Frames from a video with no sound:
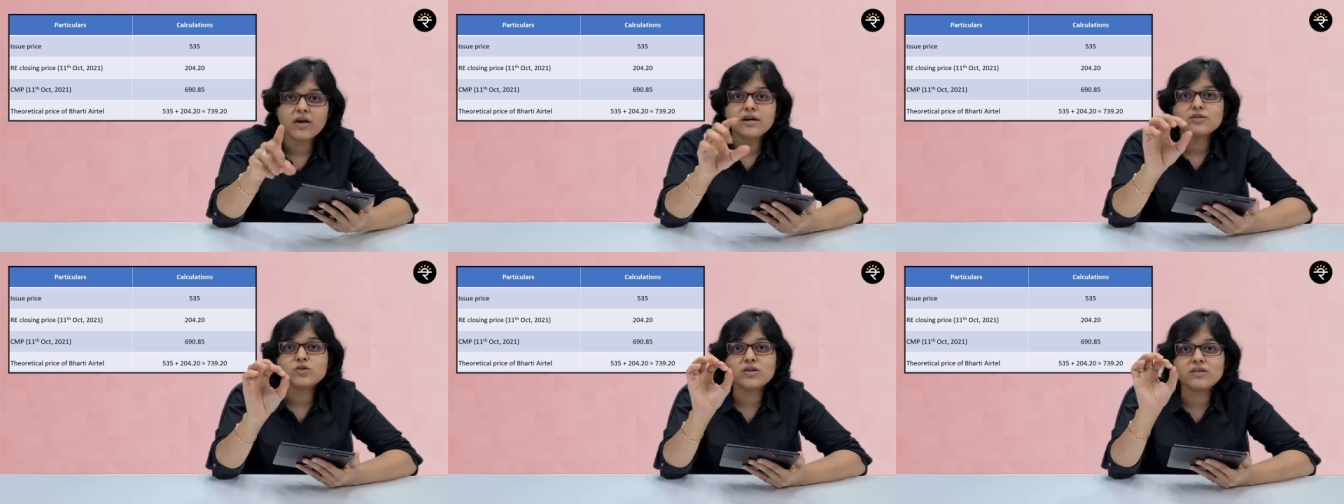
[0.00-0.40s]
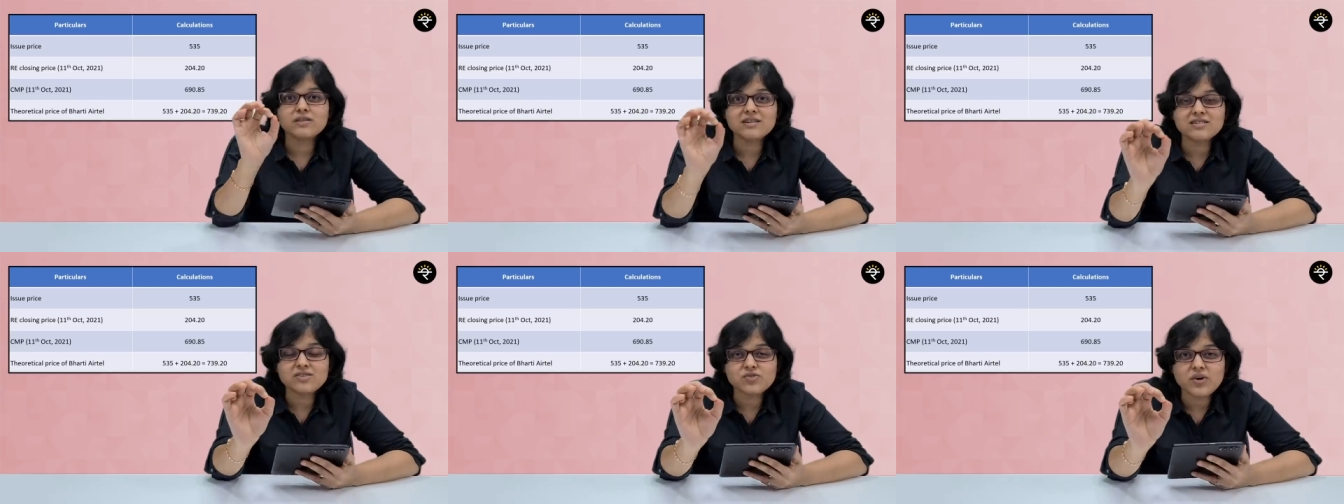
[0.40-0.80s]
So
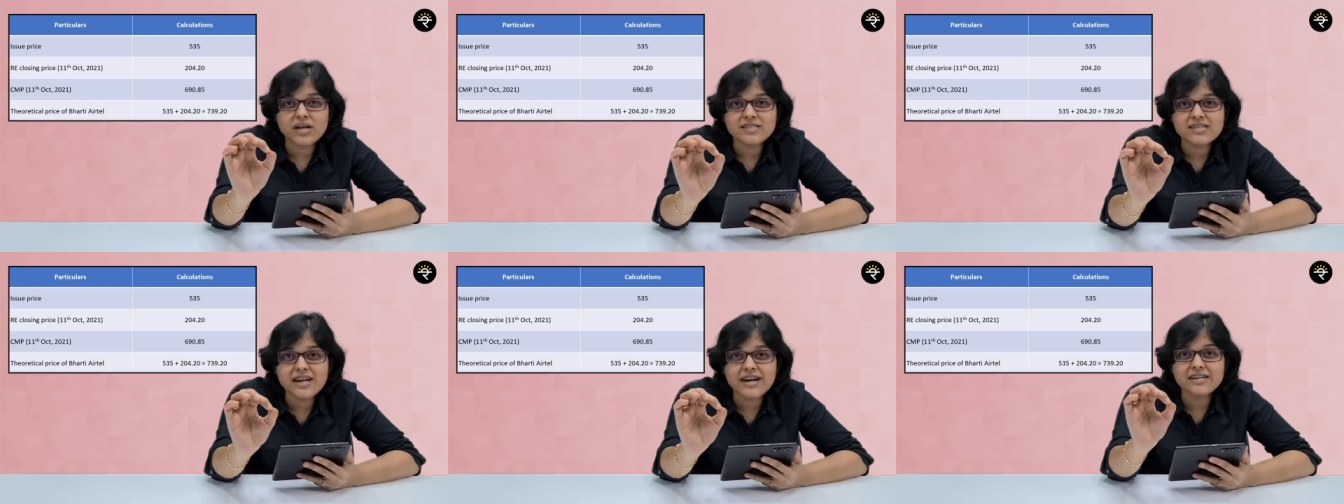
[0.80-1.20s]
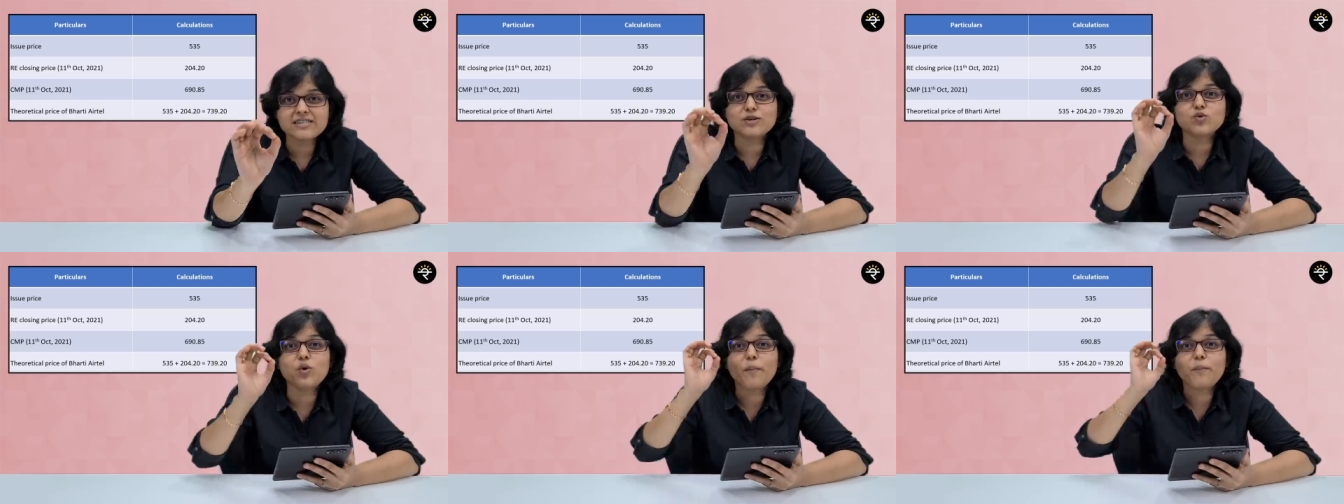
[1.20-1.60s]
this translates
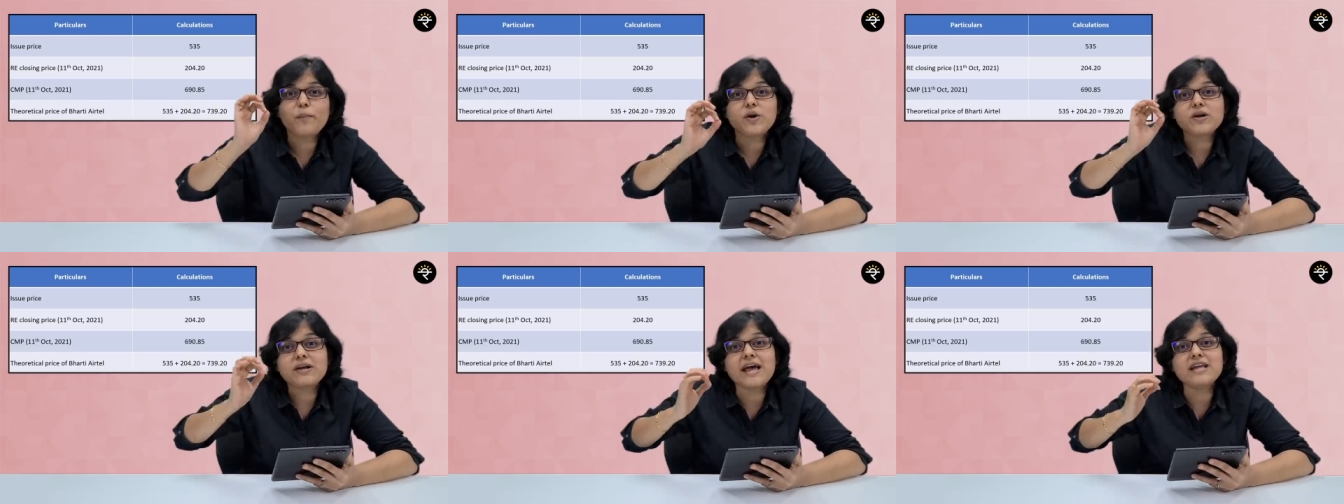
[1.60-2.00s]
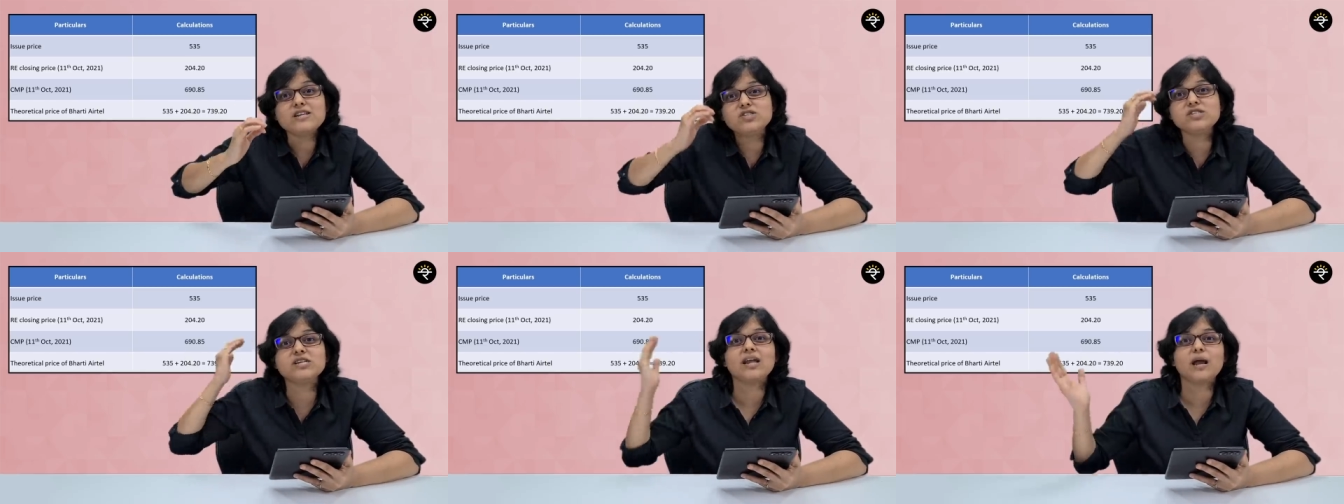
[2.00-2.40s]
into a
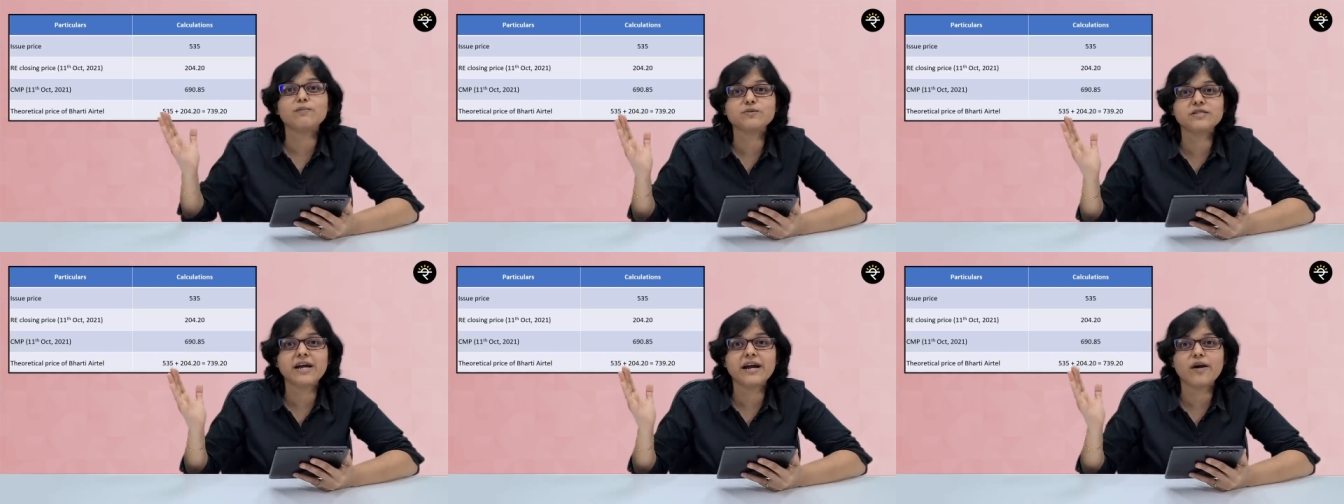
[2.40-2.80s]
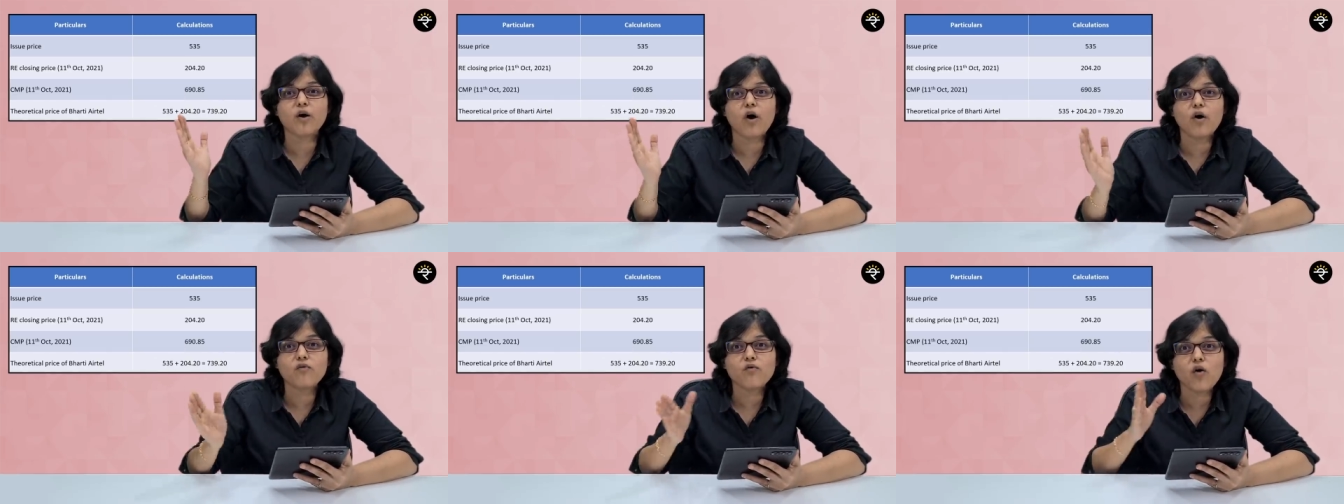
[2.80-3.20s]
potential upside
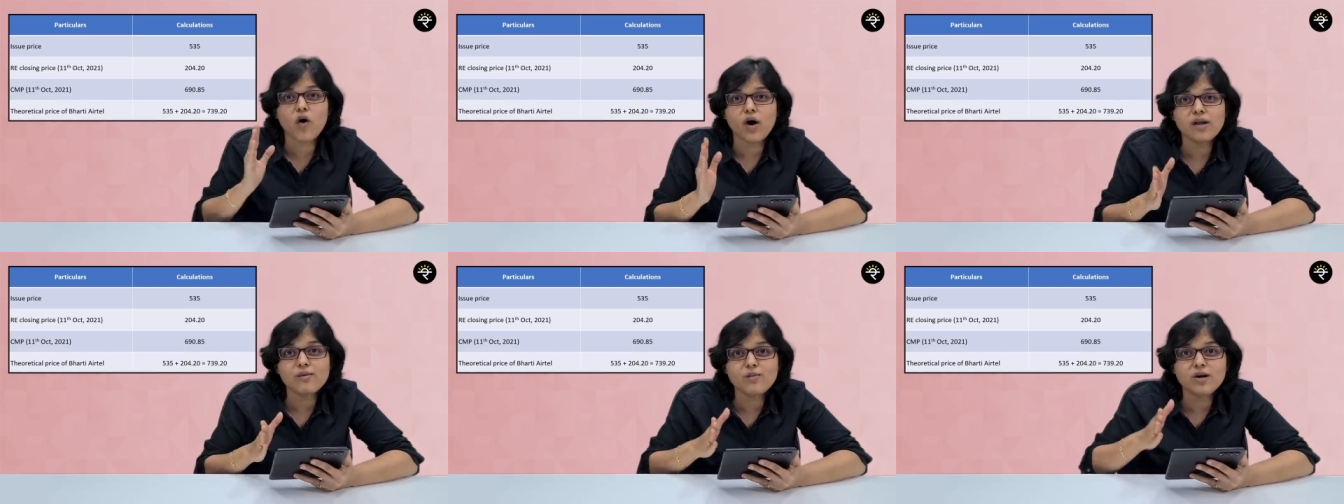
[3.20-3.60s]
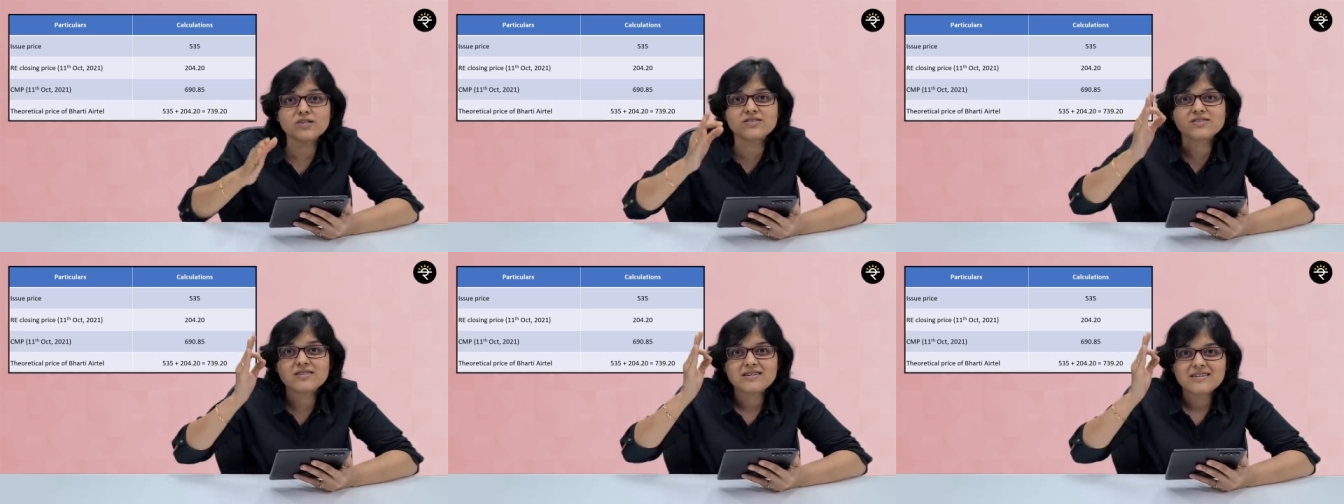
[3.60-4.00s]
of
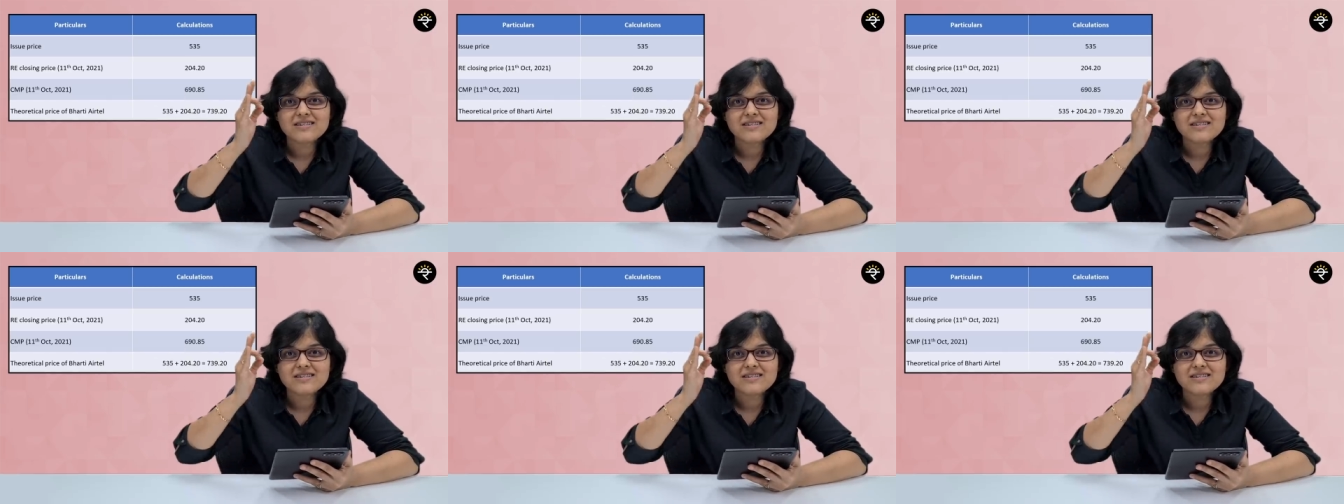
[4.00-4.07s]
almost